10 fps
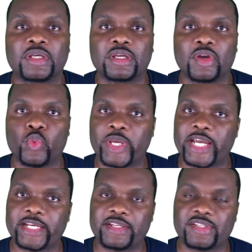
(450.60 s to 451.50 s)
We
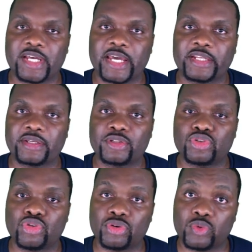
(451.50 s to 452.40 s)
can decide
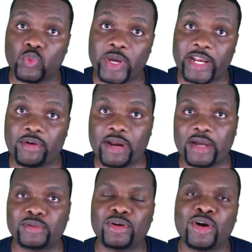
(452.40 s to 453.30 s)
to wait
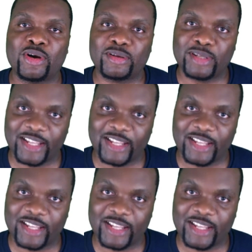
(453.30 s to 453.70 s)
around or